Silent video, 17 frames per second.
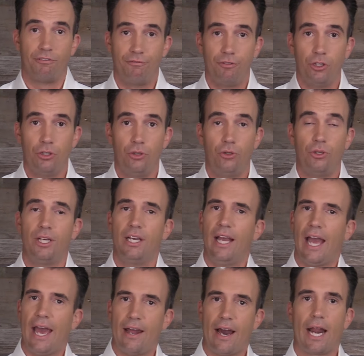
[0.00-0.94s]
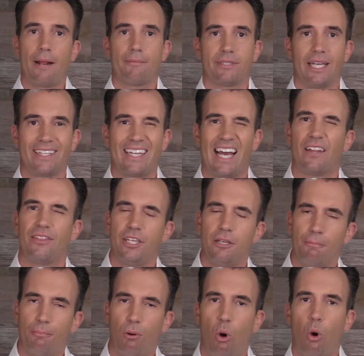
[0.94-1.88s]
food and items like that, the
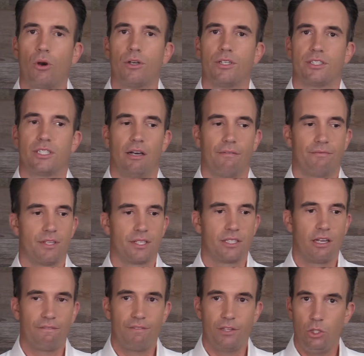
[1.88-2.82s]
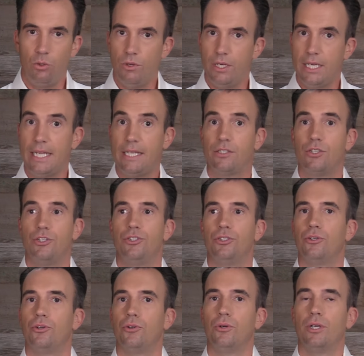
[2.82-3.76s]
important stuff, the stuff that you need to
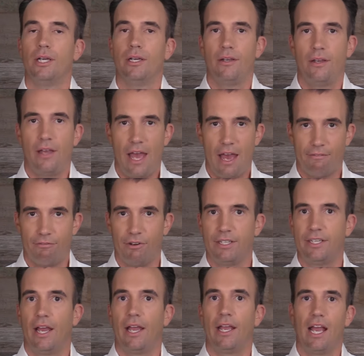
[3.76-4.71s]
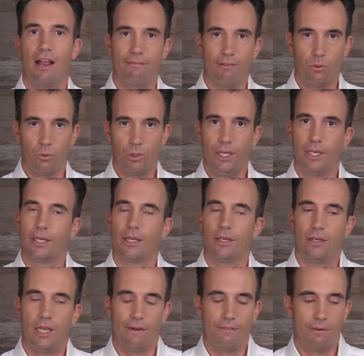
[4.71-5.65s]
do every day, every week,
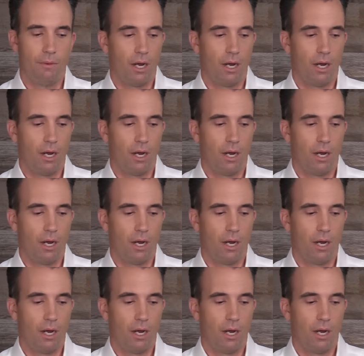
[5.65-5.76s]
every